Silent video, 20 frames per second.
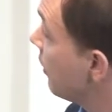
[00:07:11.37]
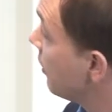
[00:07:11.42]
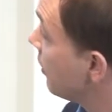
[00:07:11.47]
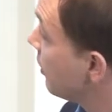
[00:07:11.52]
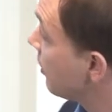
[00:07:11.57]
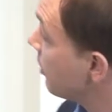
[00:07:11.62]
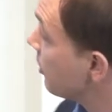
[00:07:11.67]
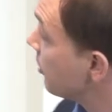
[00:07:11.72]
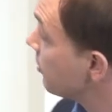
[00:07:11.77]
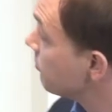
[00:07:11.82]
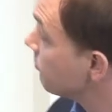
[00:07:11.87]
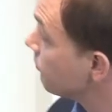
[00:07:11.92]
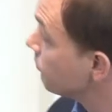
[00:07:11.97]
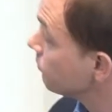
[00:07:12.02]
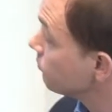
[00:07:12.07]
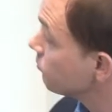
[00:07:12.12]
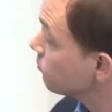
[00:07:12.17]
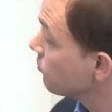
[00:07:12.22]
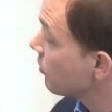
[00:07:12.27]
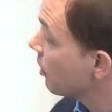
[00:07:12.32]
um,
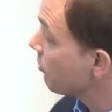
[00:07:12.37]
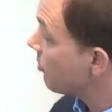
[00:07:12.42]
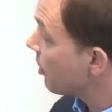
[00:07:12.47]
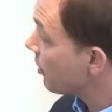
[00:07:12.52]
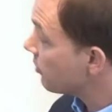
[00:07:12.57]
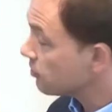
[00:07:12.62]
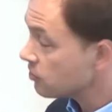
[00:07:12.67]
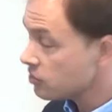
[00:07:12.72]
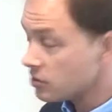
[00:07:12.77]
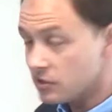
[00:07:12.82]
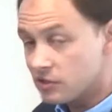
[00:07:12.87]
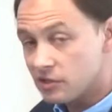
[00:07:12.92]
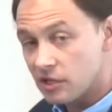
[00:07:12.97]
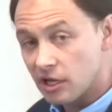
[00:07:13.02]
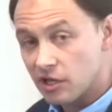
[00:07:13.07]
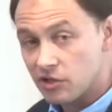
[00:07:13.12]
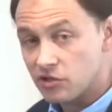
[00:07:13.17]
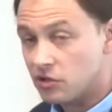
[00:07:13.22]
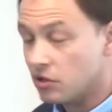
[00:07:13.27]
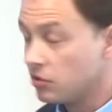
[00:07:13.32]
pathogens
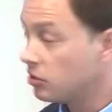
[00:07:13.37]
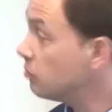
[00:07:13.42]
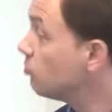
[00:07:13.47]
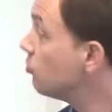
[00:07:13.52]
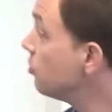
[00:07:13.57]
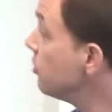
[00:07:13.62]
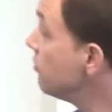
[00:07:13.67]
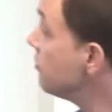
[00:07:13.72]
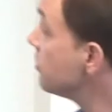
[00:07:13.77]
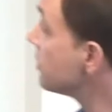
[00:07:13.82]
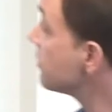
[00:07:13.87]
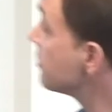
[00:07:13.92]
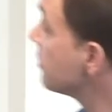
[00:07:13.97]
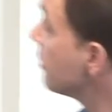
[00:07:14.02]
that I showed in previous